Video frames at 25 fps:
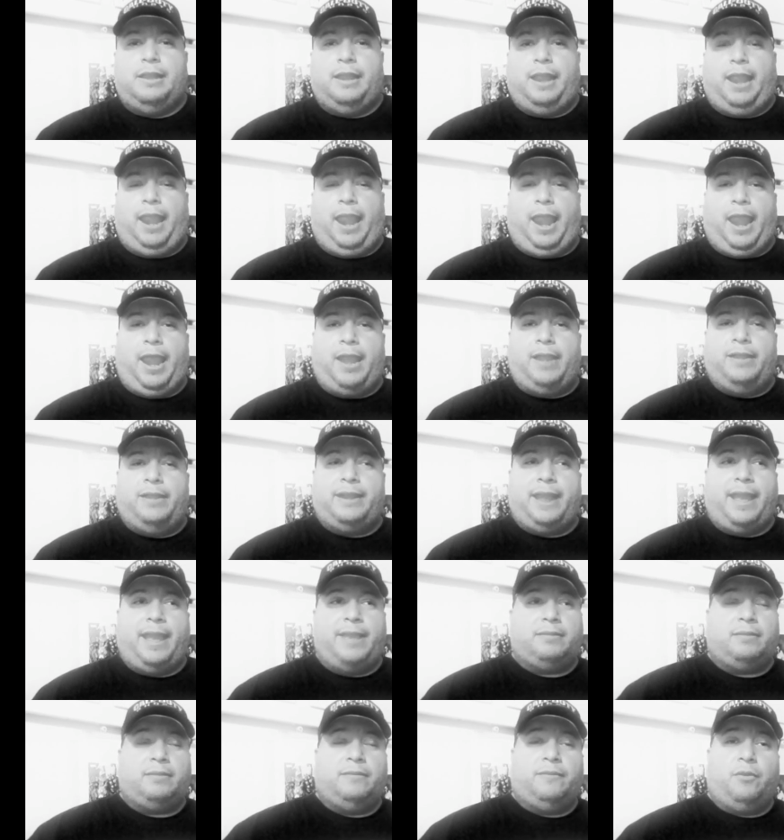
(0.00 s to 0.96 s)
And he
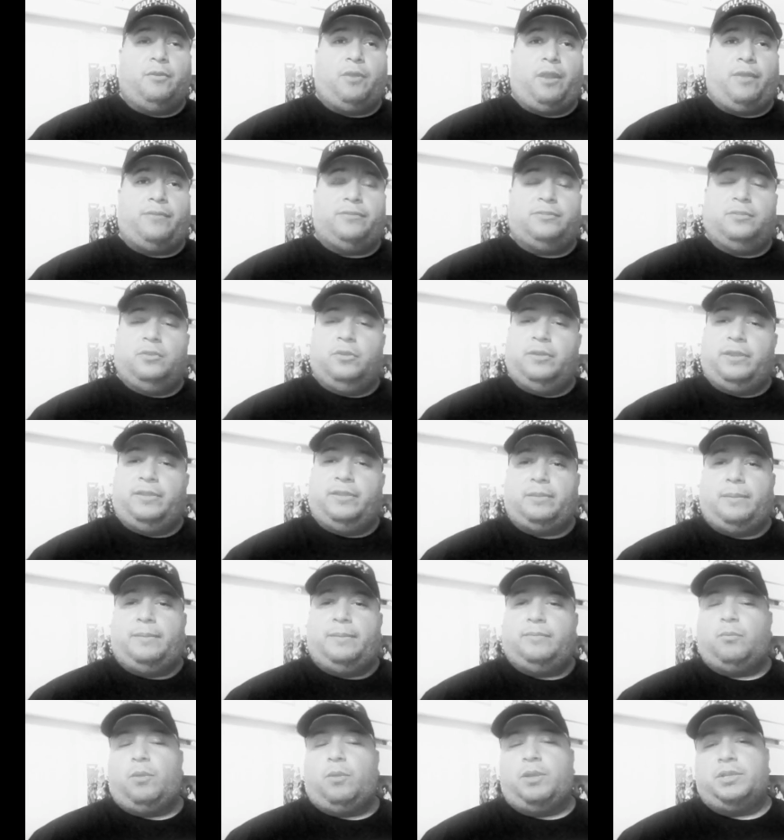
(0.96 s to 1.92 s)
asked me what I was doing, and so
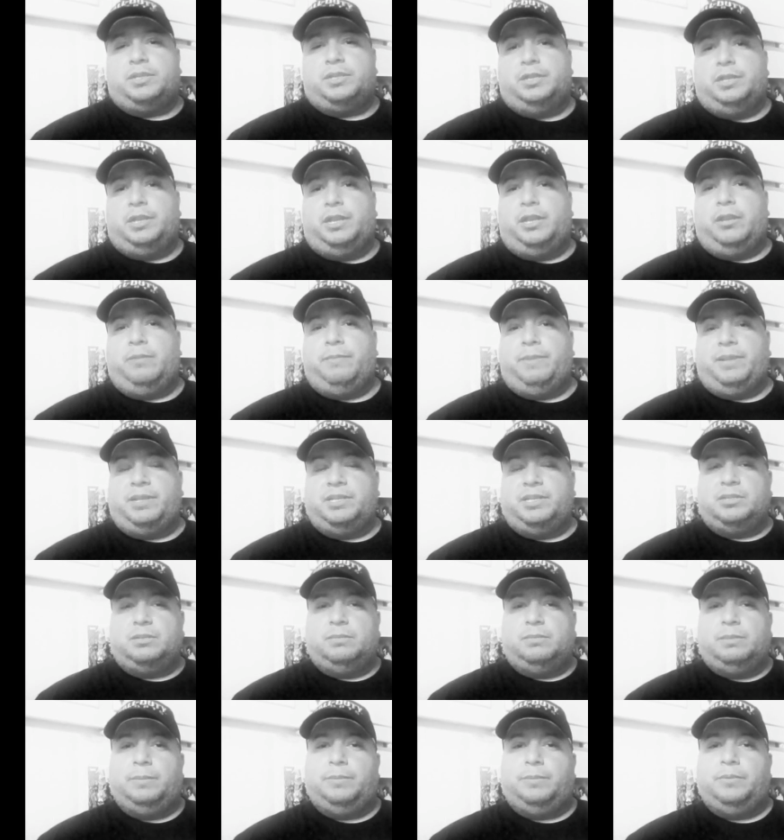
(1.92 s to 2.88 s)
I was watching here, making
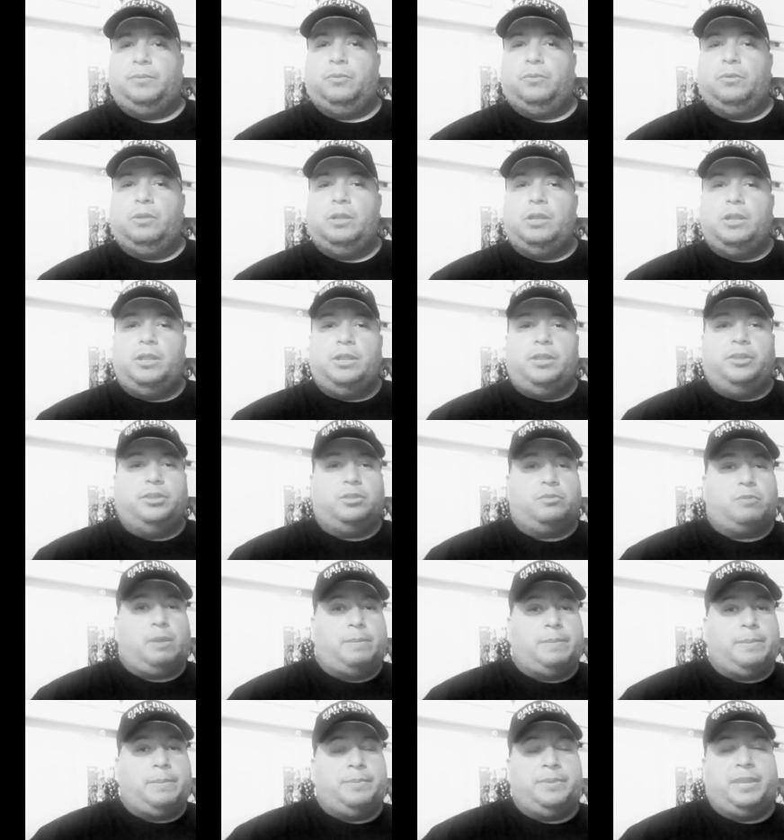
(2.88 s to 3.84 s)
sure people, the
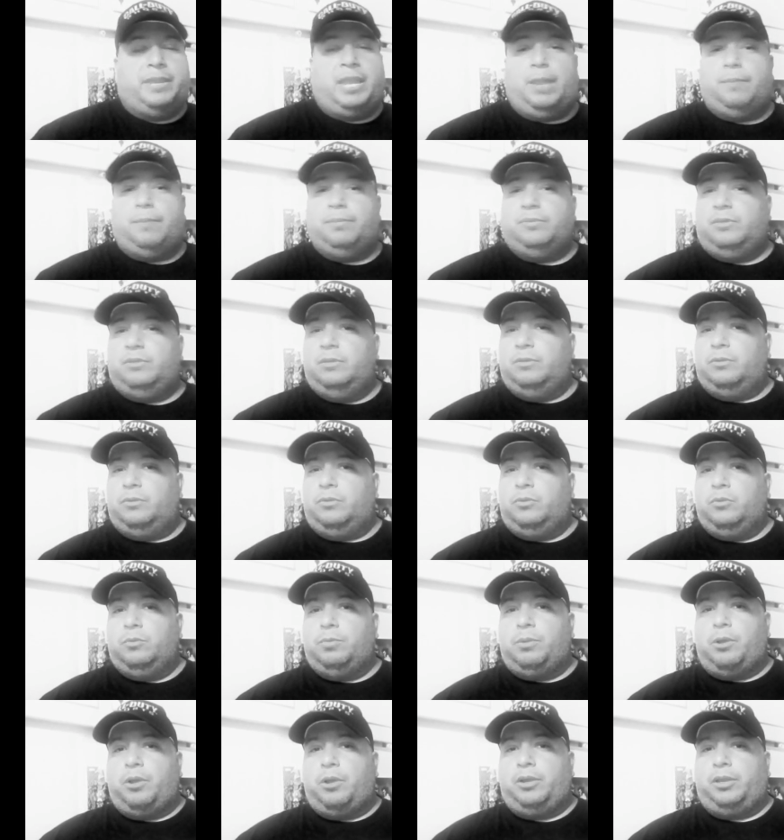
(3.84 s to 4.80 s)
right people, came to the
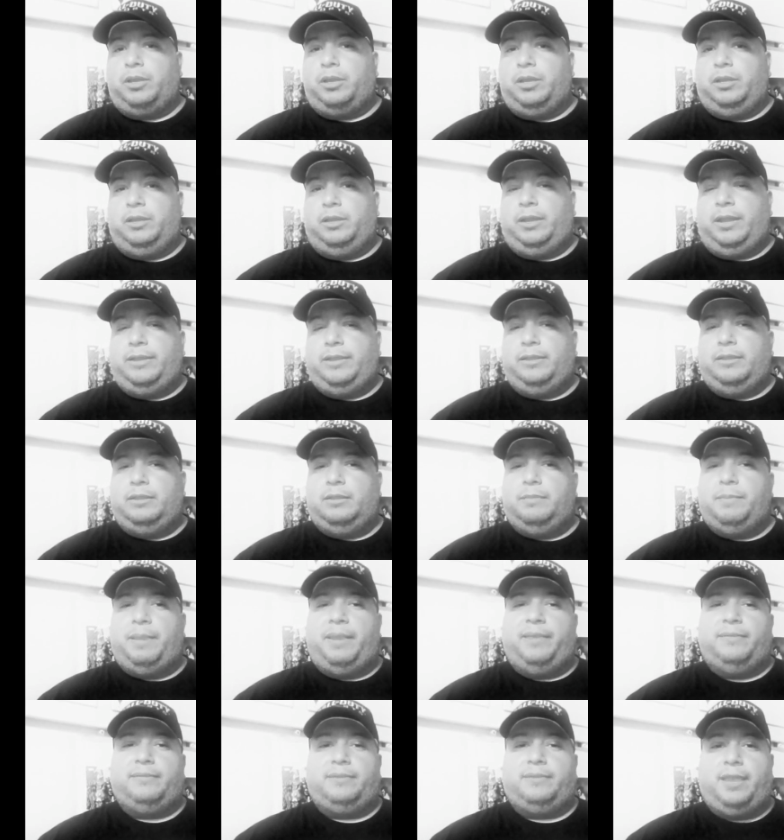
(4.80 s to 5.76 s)
crew parking and the
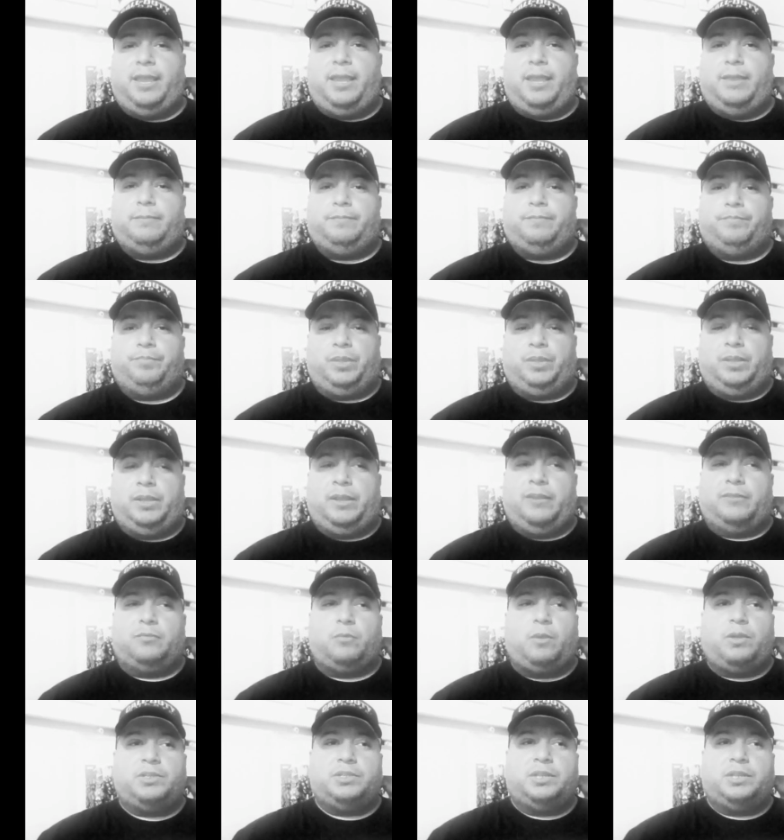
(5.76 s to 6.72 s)
base camp. And I
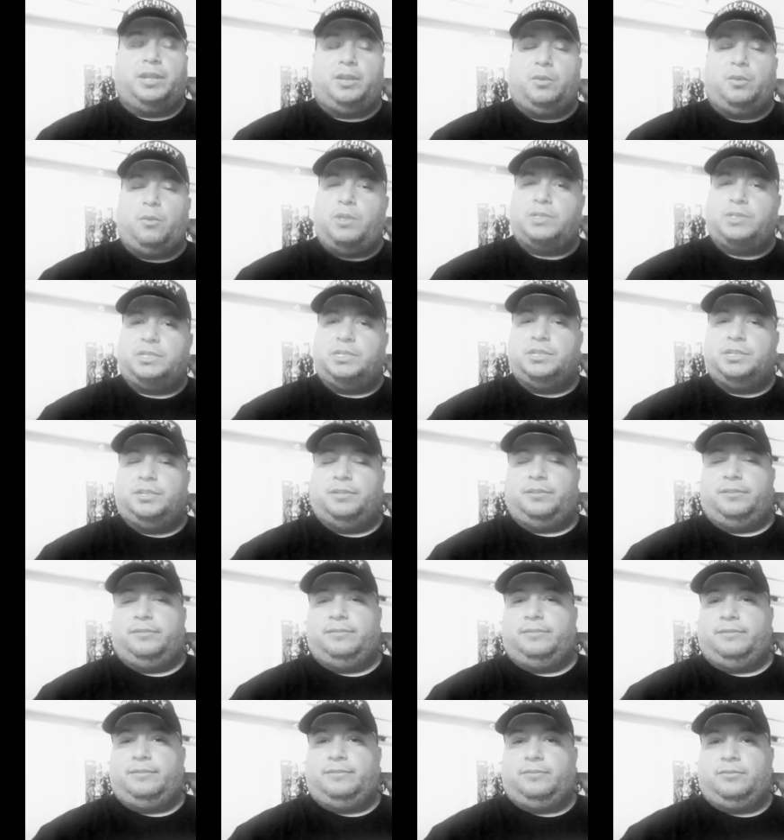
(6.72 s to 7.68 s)
was watching, kind of watching
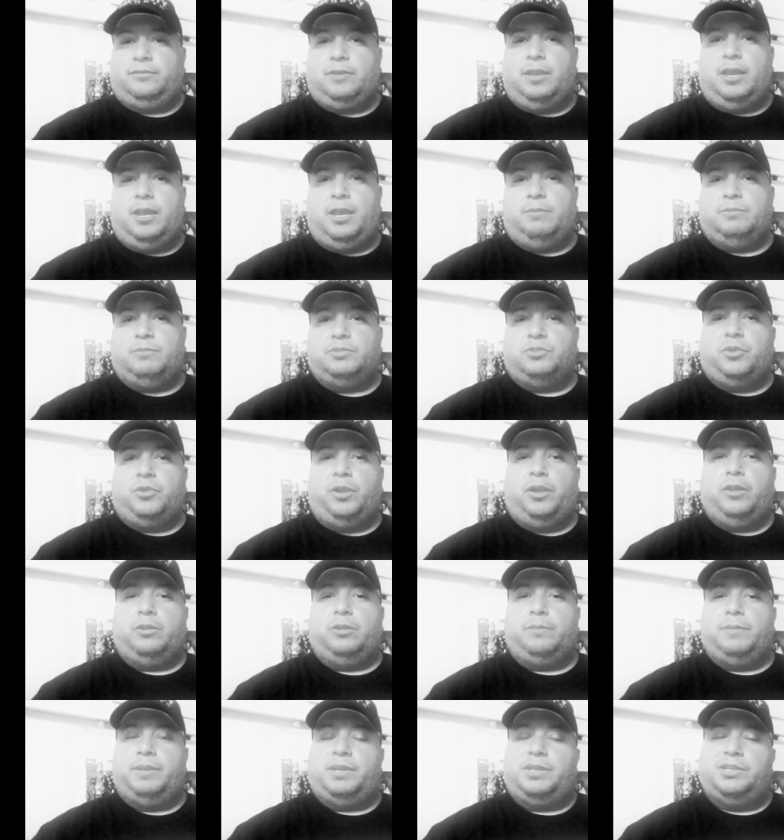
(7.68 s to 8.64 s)
Jessica's um,
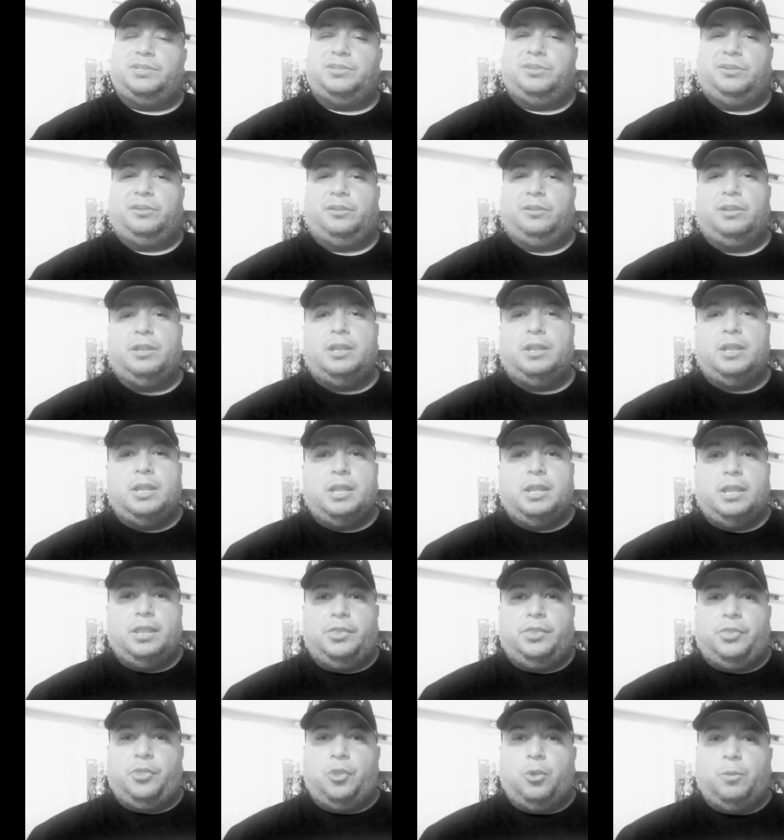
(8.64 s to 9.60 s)
trailer, making sure
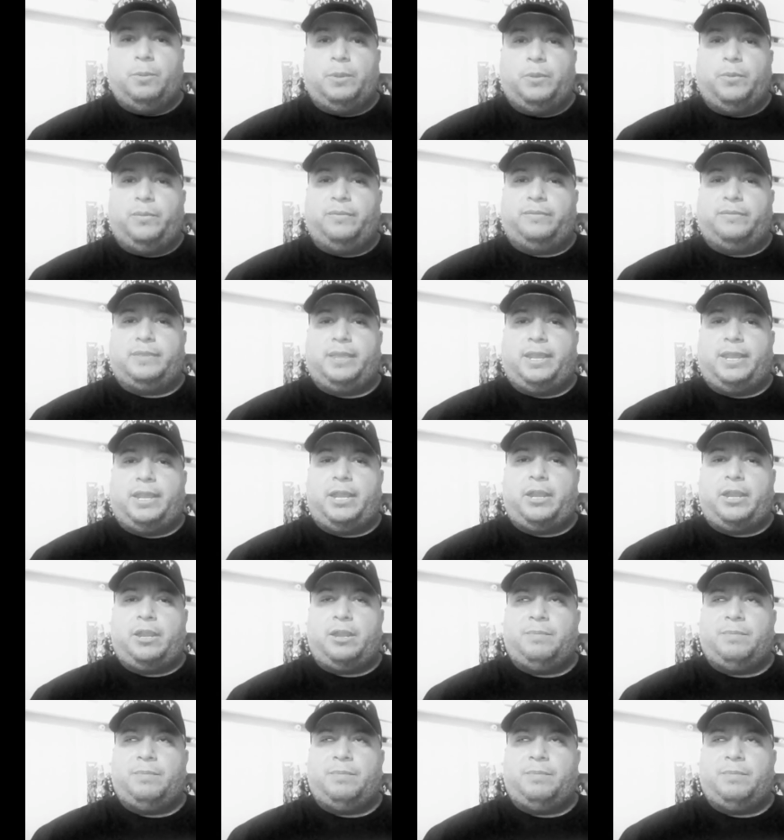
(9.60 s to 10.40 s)
nobody was there.